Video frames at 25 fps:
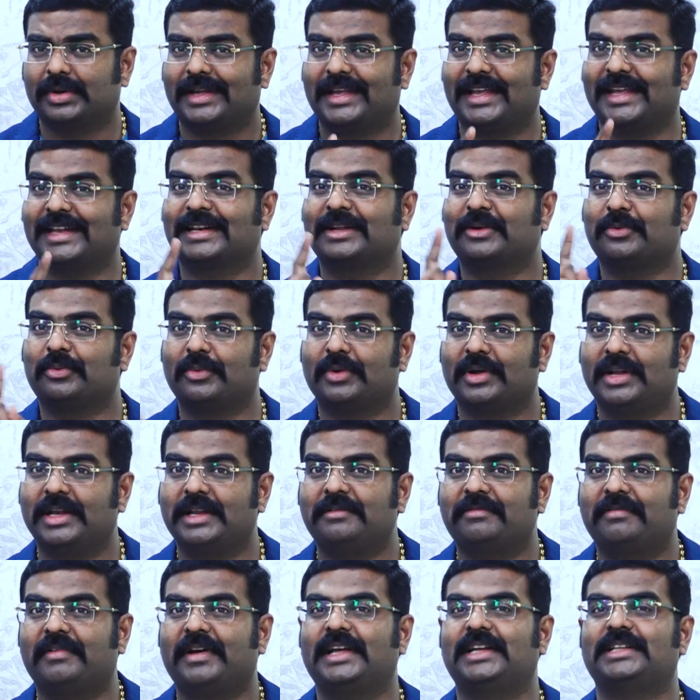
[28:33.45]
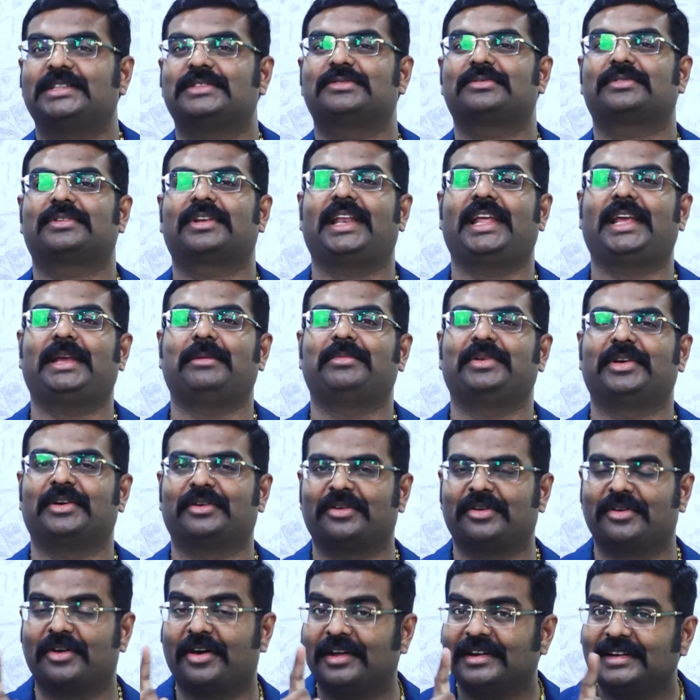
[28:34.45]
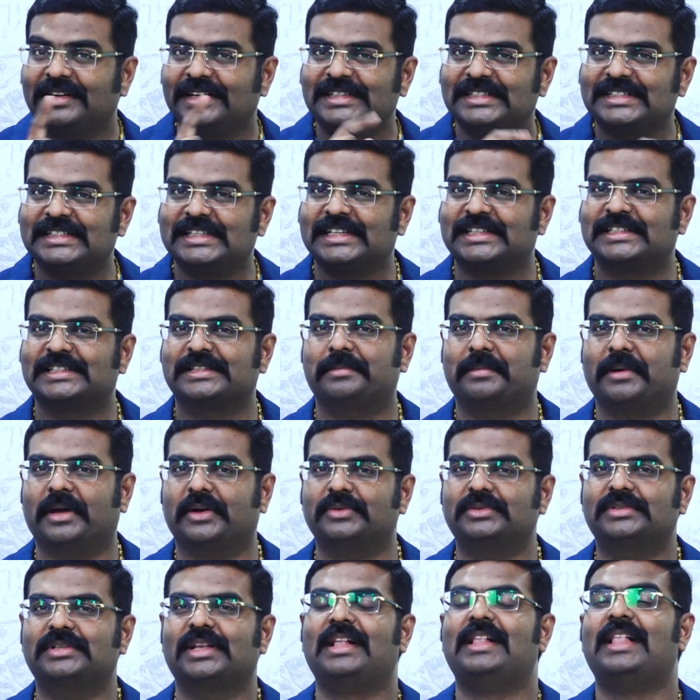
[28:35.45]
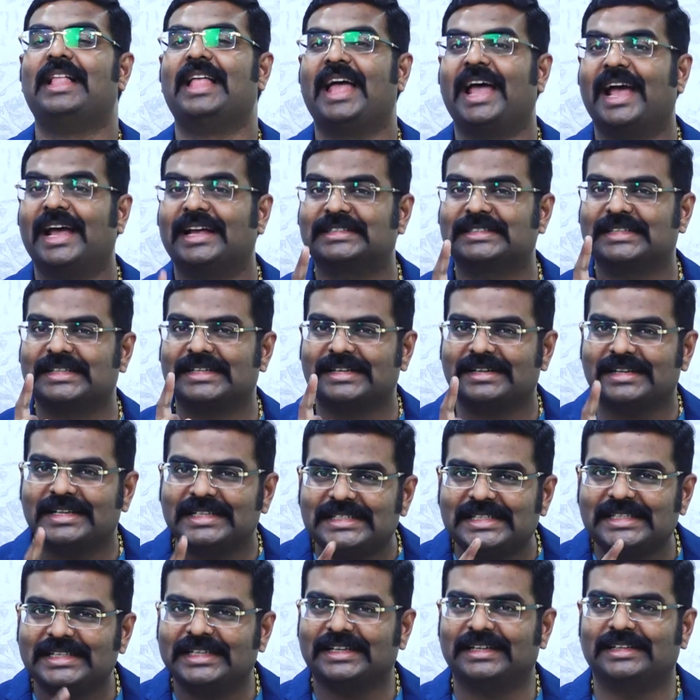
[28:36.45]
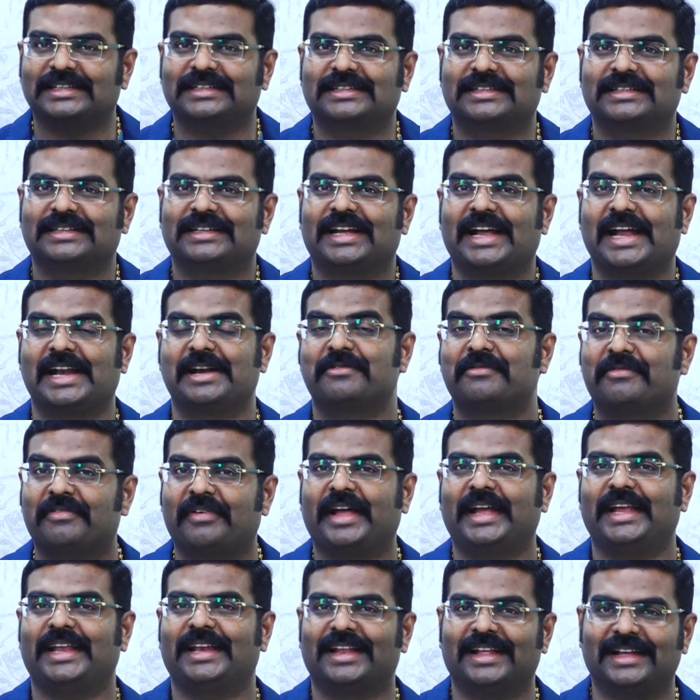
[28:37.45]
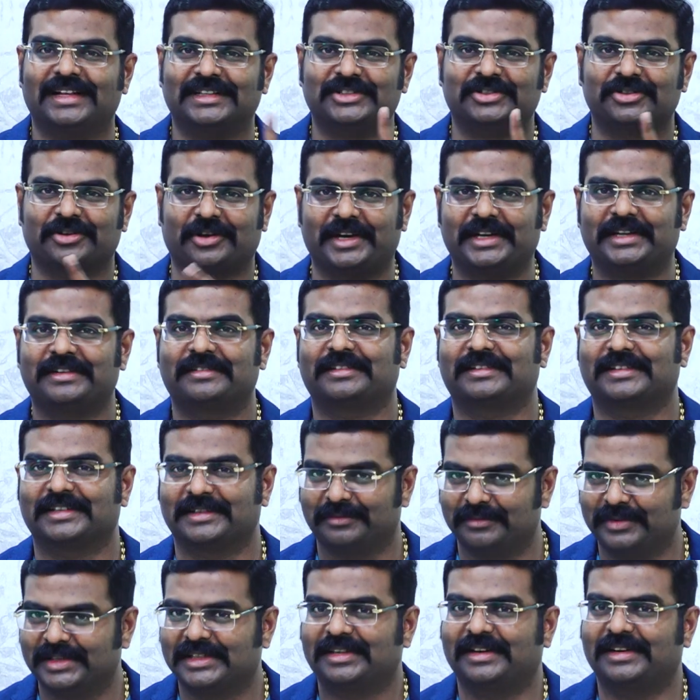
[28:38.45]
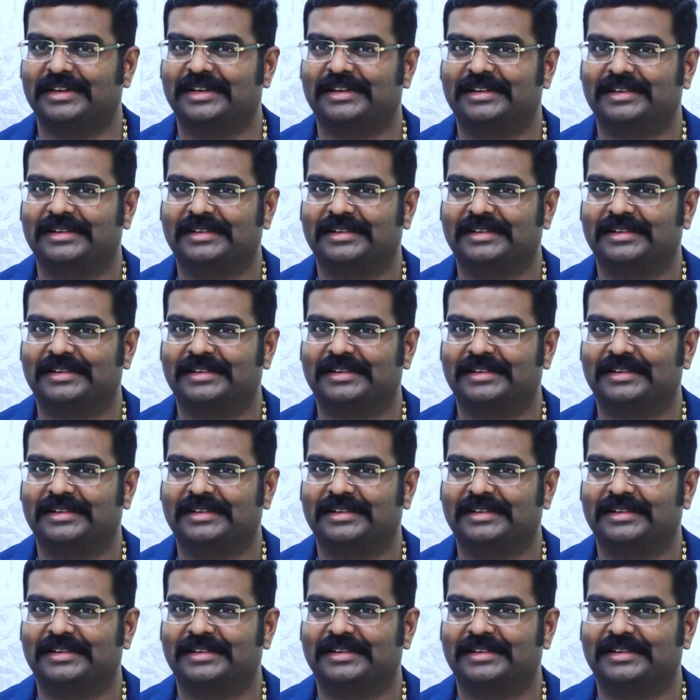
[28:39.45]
can qualify to claim your non-resident spouse as a resident and file a joint return with her.